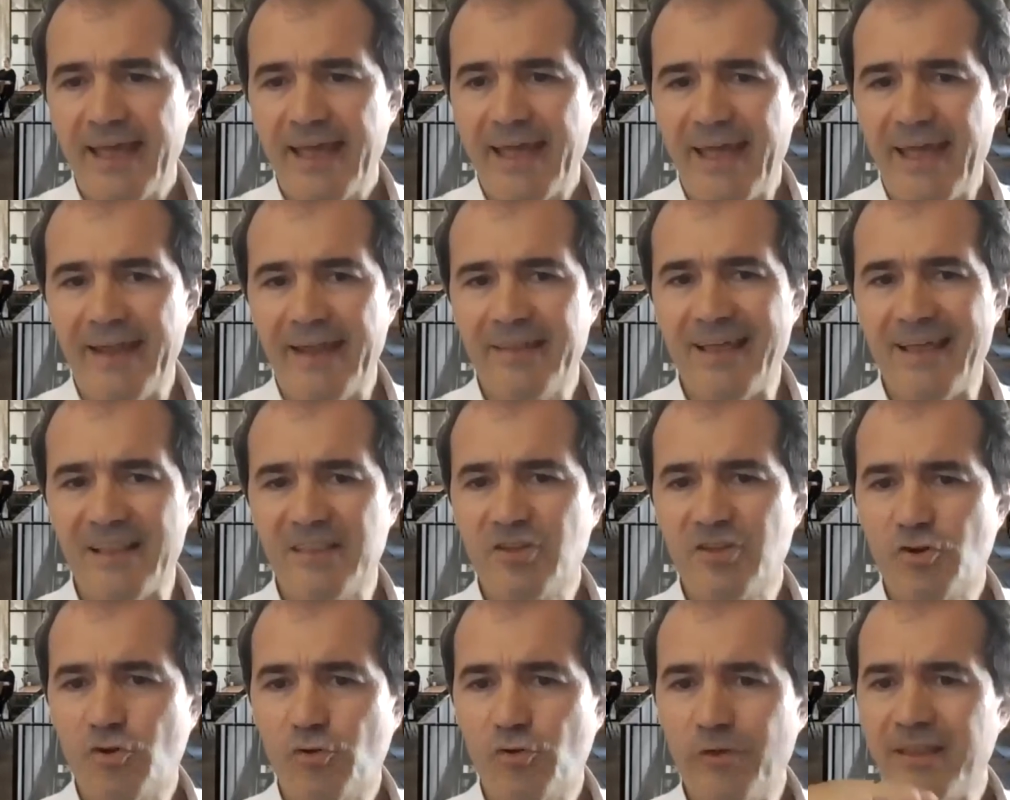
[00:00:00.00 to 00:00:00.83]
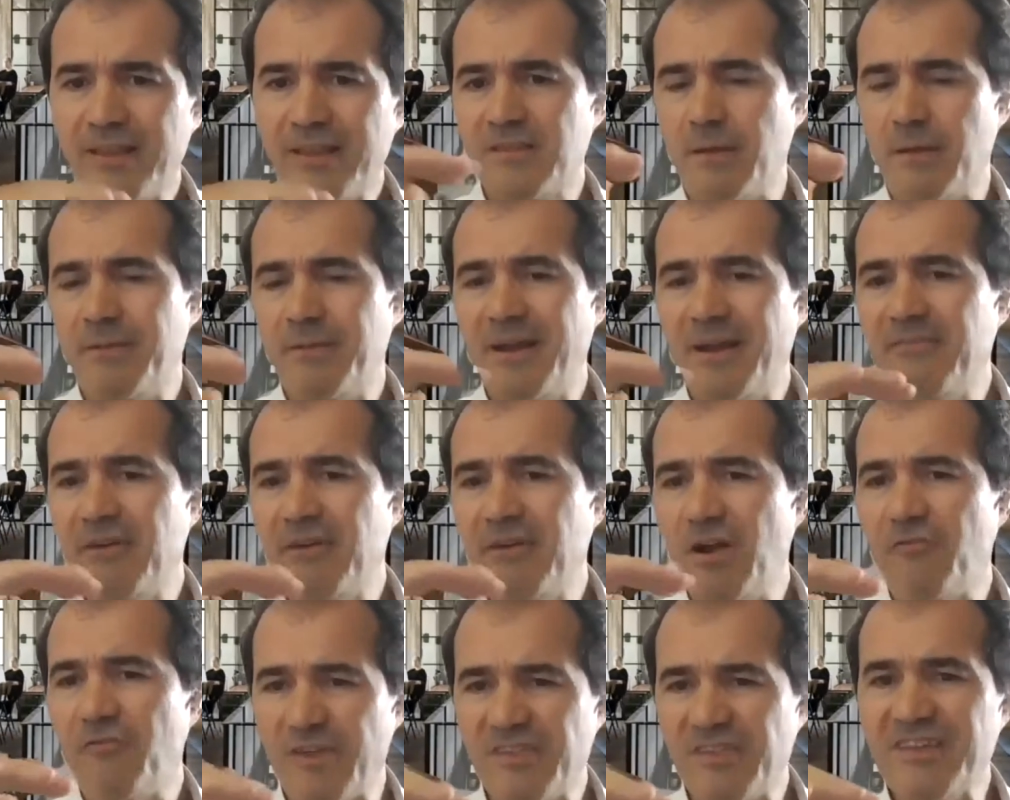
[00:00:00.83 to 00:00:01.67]
And that creates some level
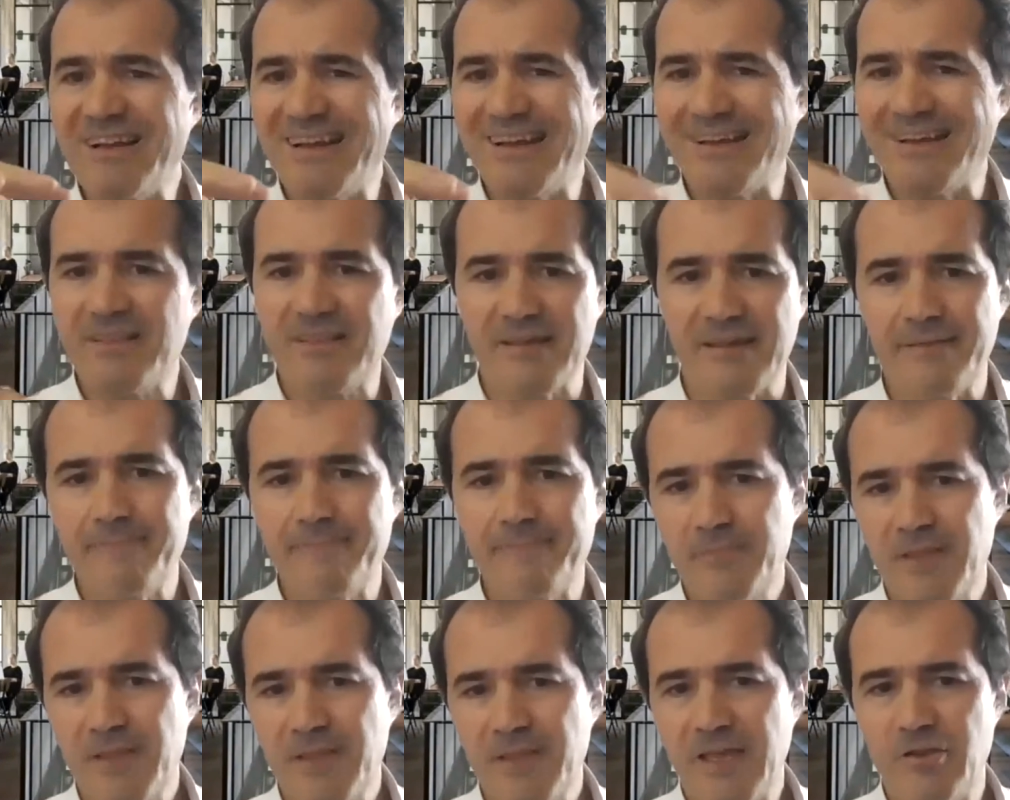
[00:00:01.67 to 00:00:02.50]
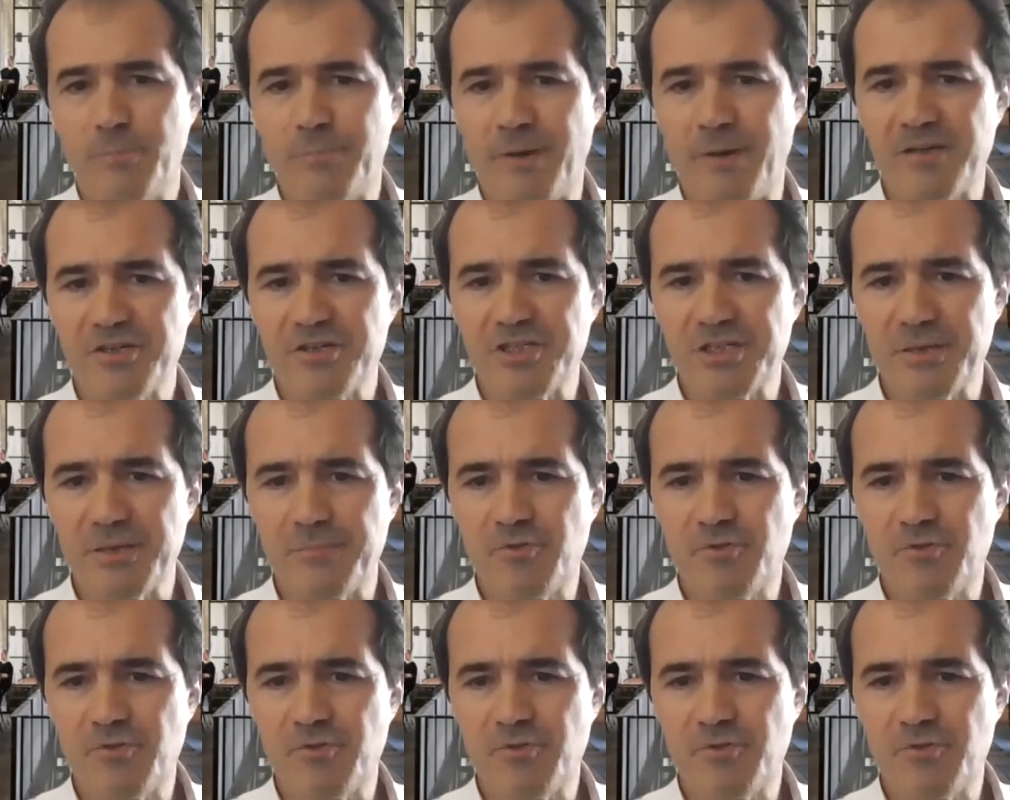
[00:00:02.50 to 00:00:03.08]
of resiliency in the partnership.